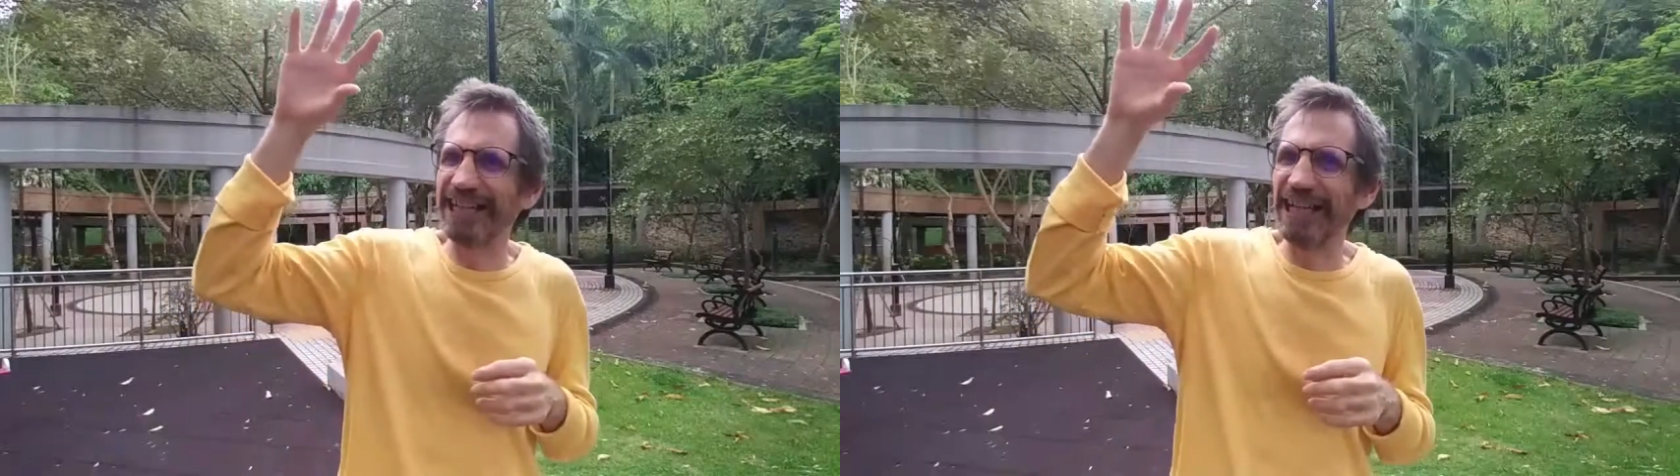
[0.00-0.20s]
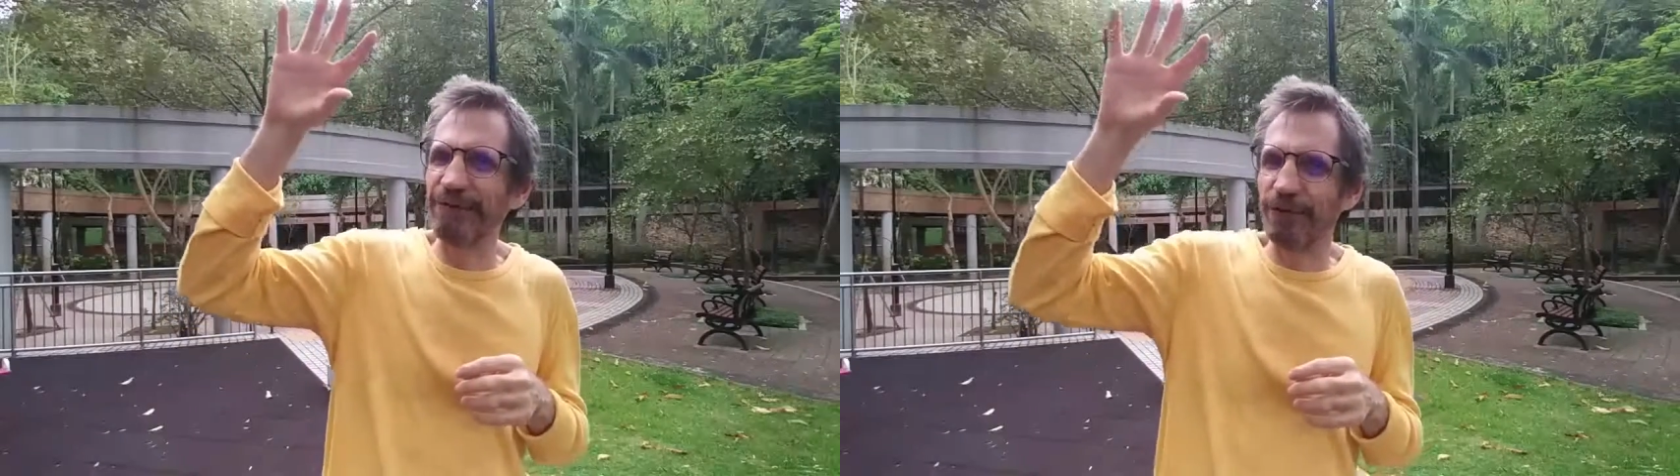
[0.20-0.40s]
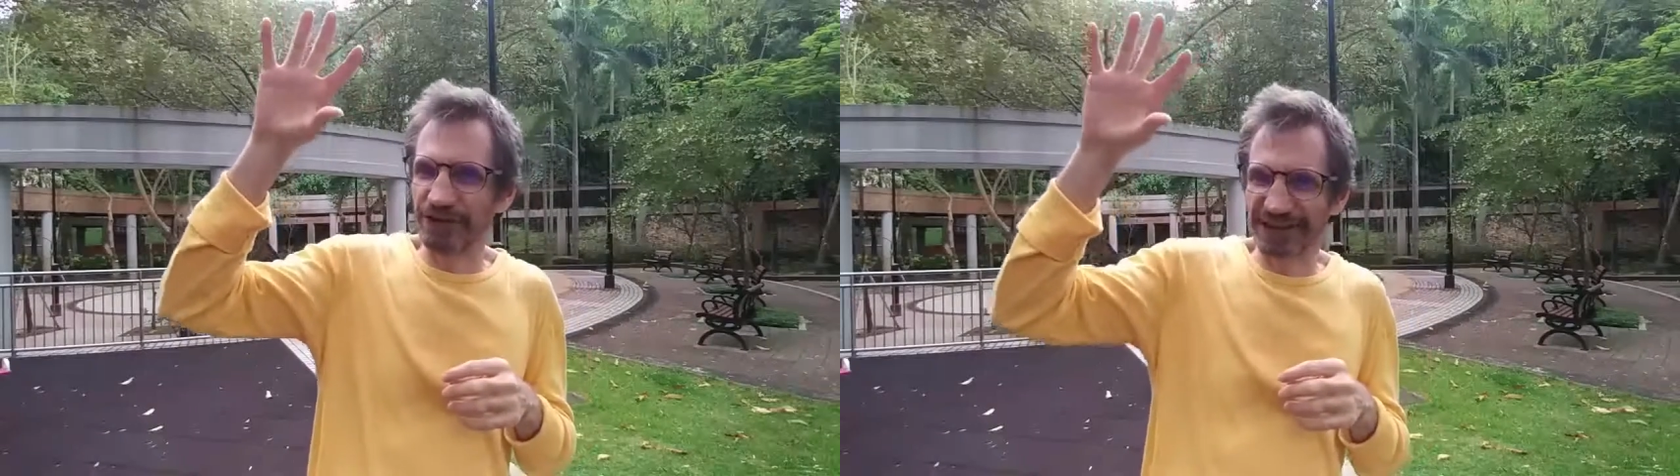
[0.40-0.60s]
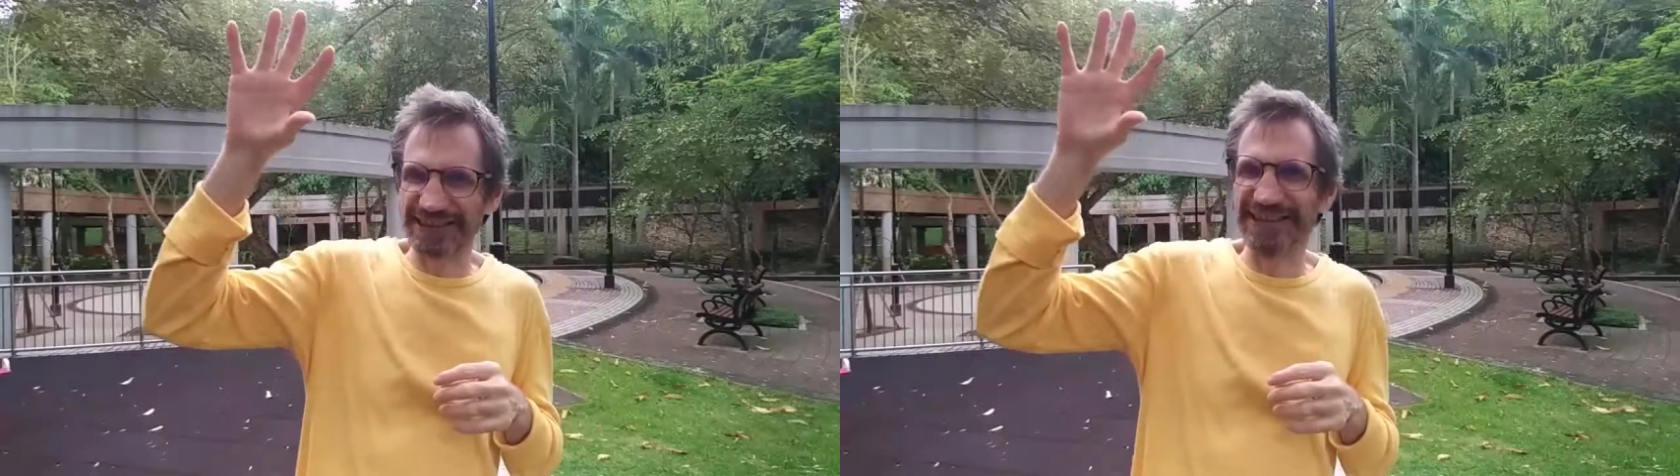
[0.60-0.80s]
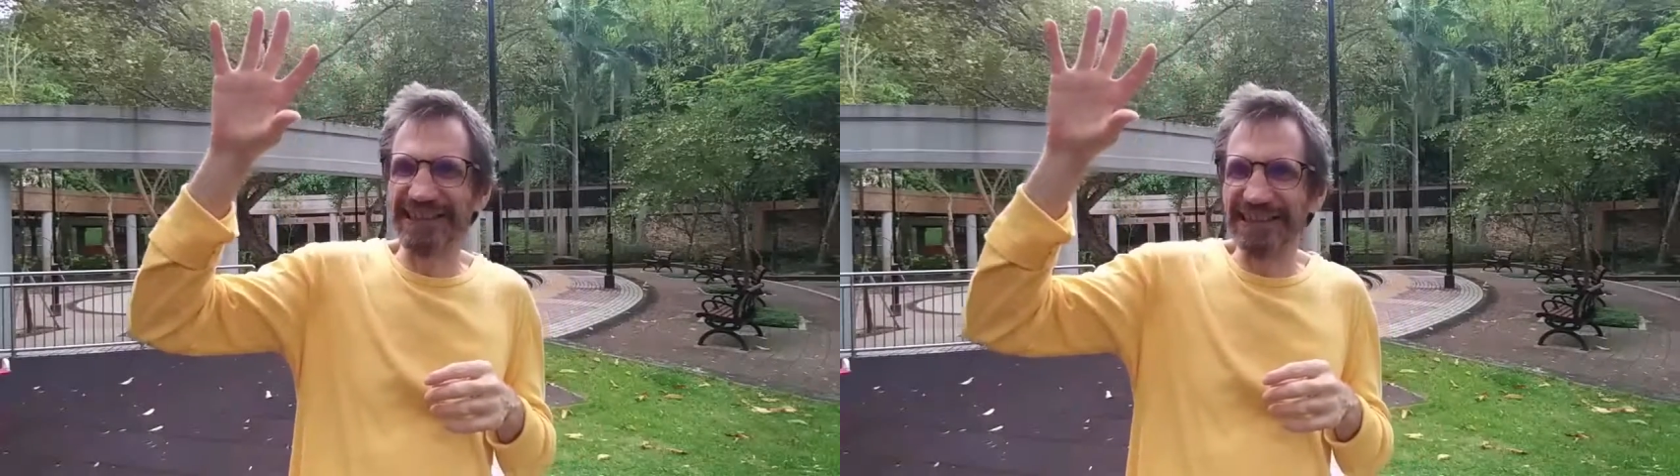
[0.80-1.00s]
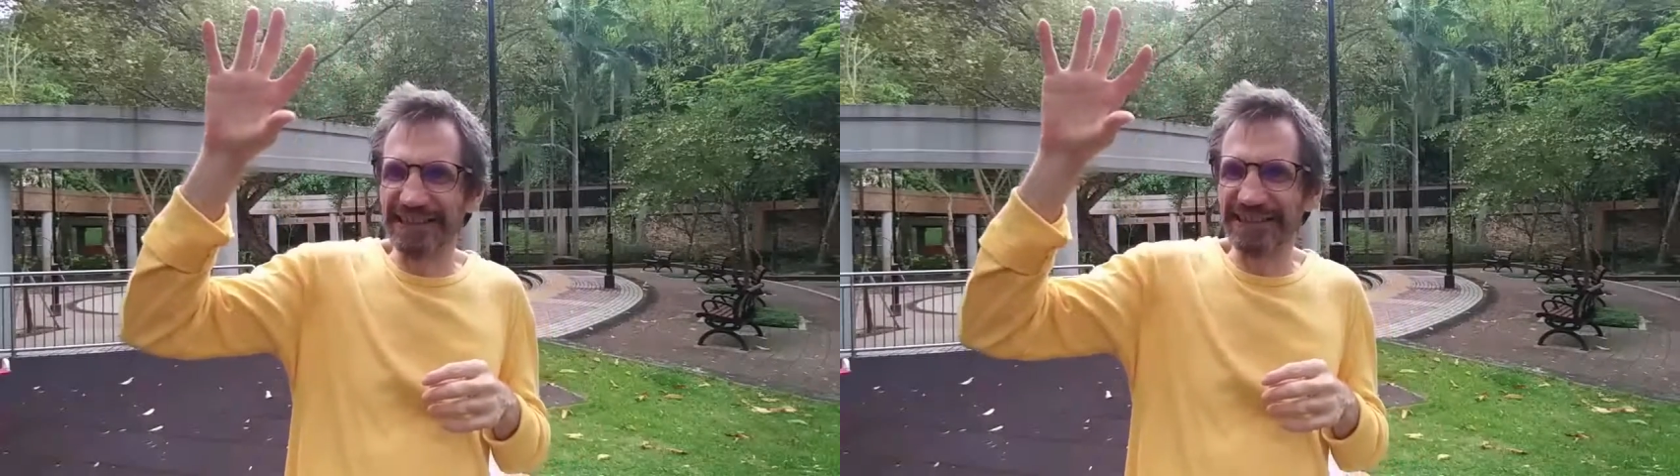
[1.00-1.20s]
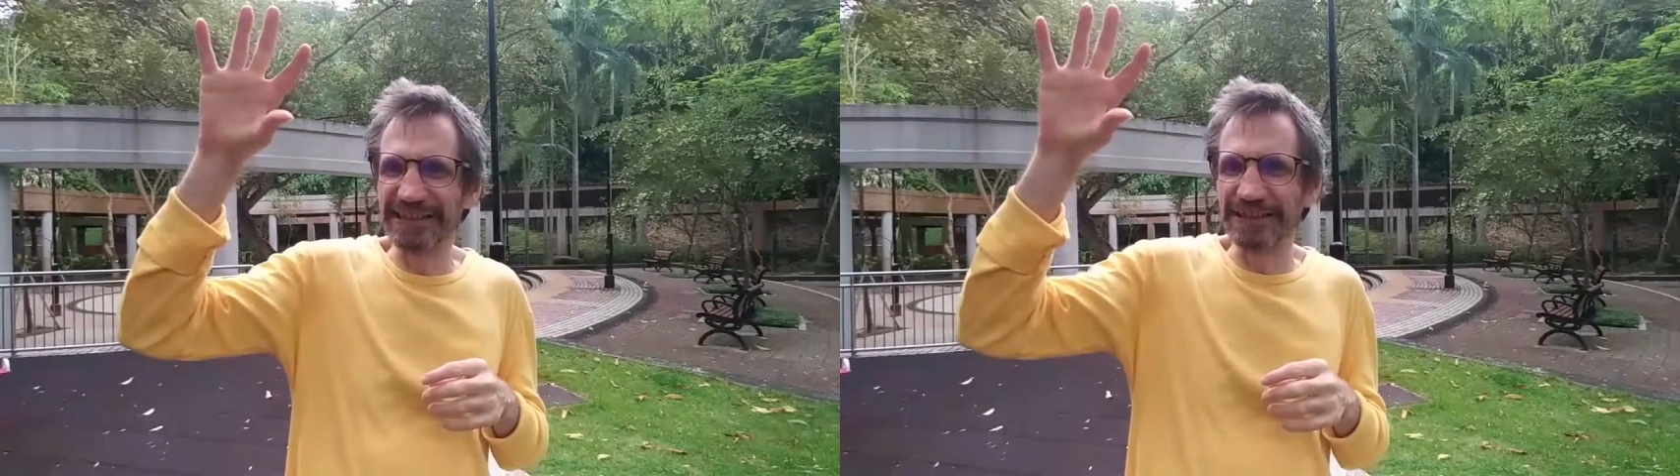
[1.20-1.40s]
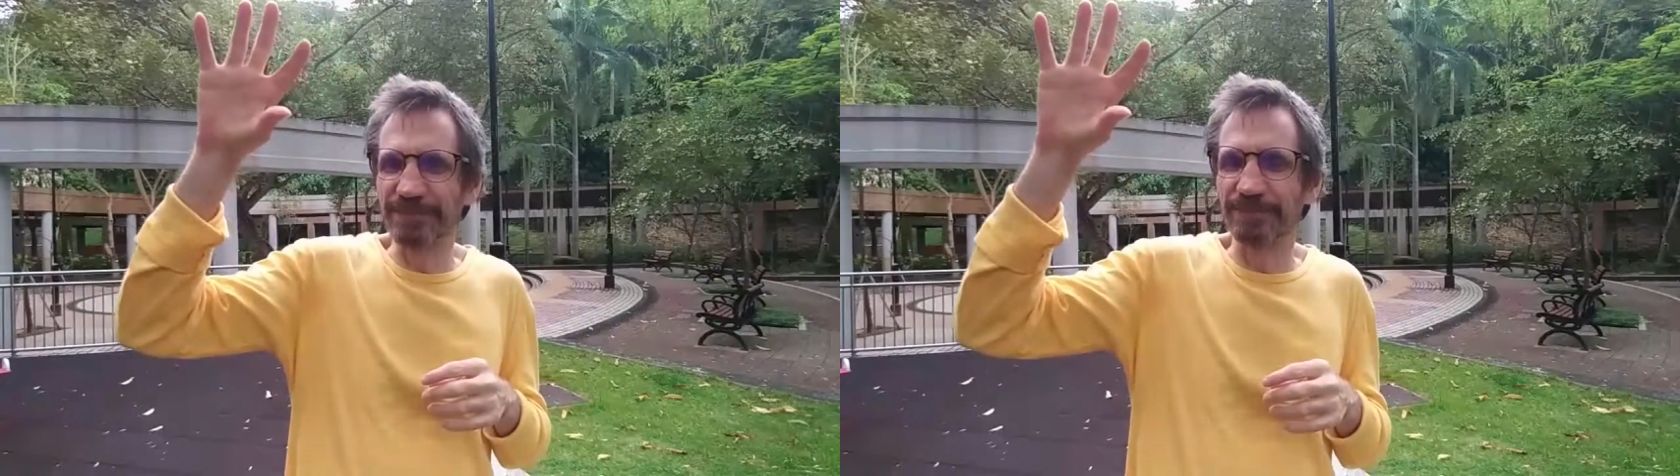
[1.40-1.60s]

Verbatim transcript: level skills,